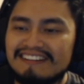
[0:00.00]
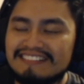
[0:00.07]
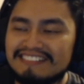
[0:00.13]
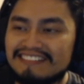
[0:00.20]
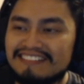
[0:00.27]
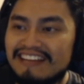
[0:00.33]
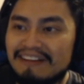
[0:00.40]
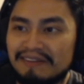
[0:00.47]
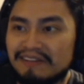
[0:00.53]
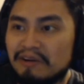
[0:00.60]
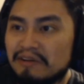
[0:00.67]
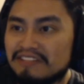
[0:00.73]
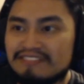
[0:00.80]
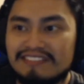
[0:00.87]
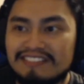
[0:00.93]
So yeah, we're gonna
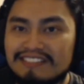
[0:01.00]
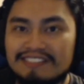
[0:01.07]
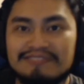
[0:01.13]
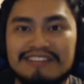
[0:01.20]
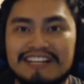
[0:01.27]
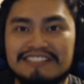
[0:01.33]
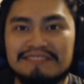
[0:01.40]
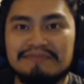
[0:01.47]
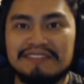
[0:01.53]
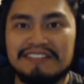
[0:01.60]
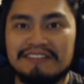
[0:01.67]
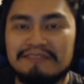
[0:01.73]
get straight into this reaction video.